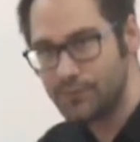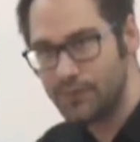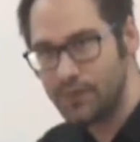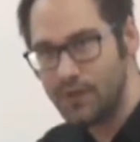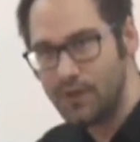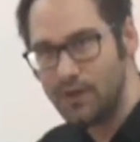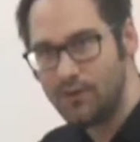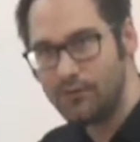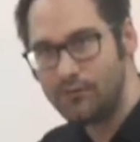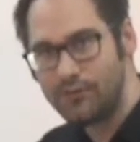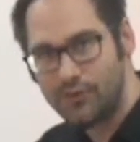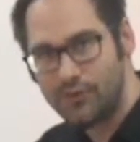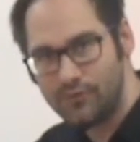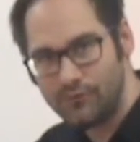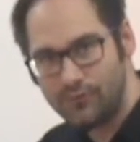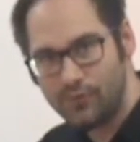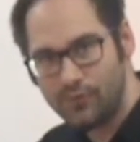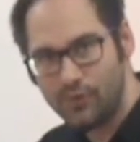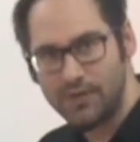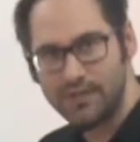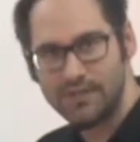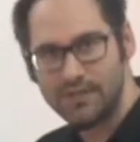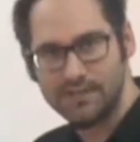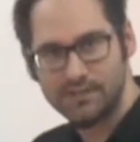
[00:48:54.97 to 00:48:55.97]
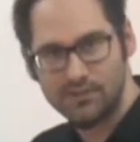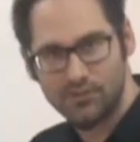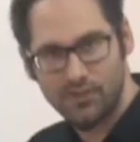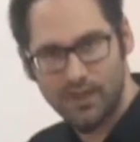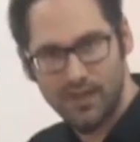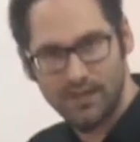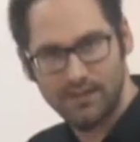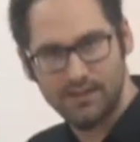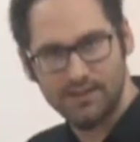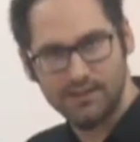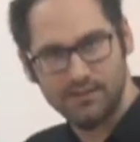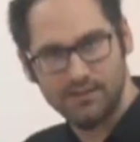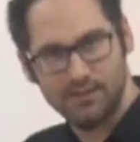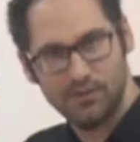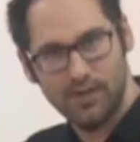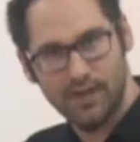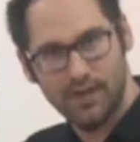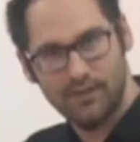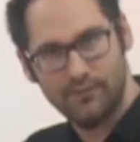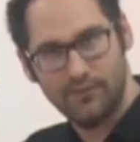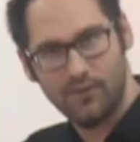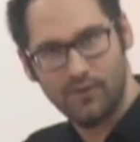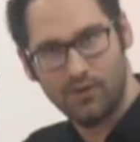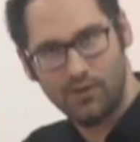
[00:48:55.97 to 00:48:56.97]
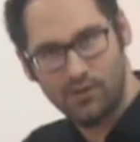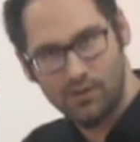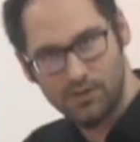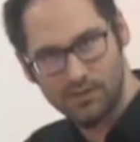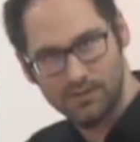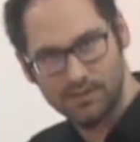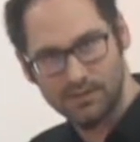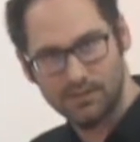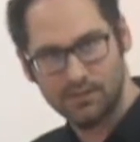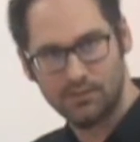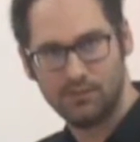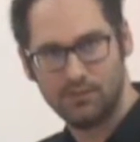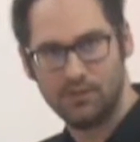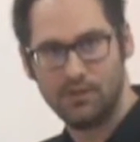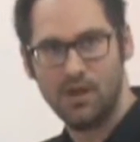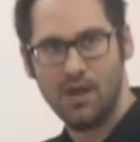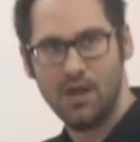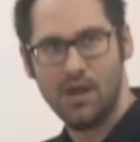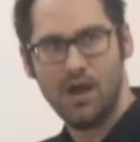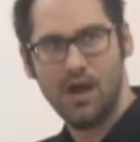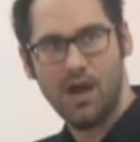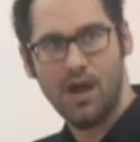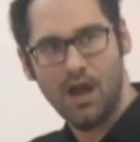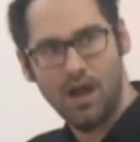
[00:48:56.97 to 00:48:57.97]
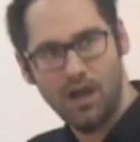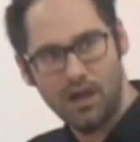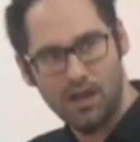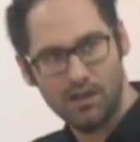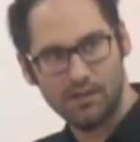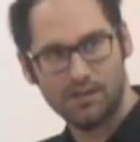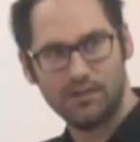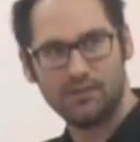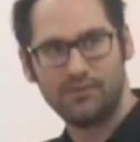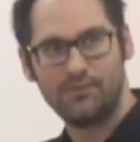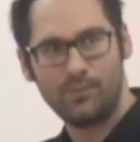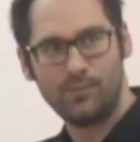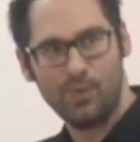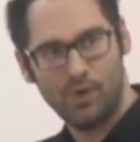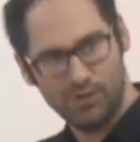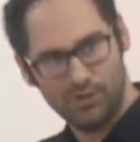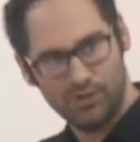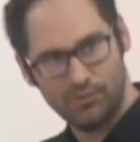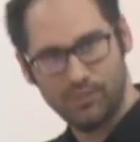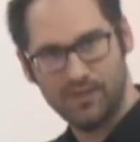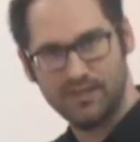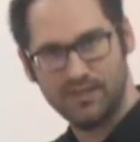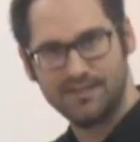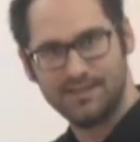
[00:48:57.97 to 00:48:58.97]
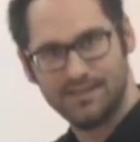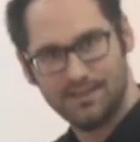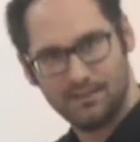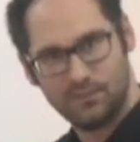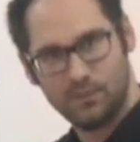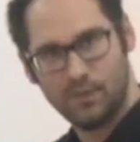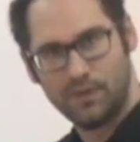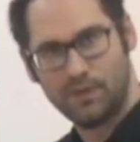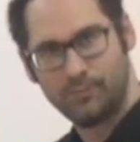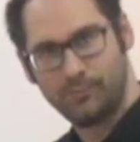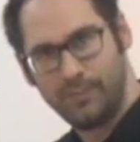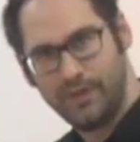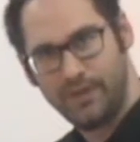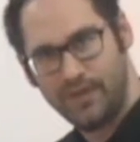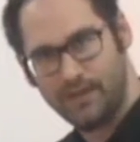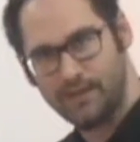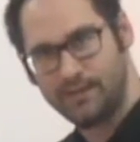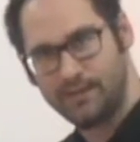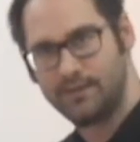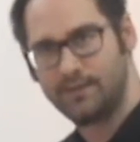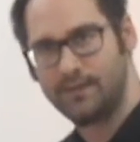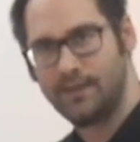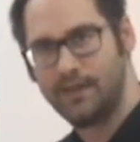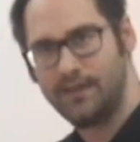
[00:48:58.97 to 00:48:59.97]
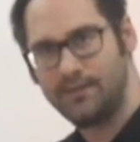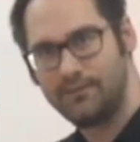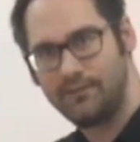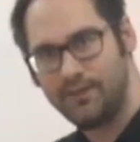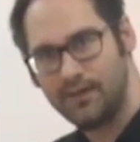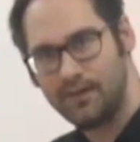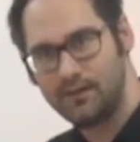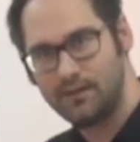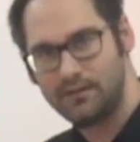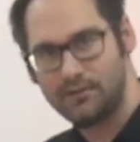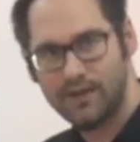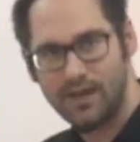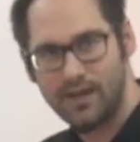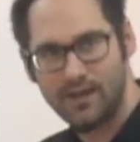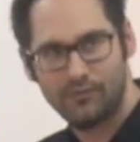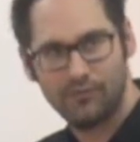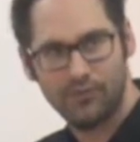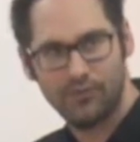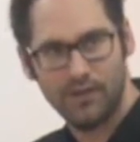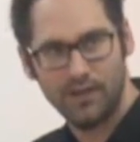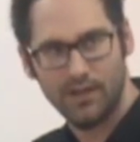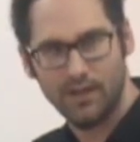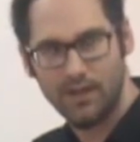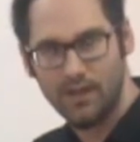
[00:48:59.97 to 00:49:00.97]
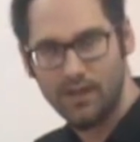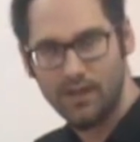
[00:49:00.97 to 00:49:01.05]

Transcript: kind of from 40s to 80s you have also a lot of monuments that were built, and very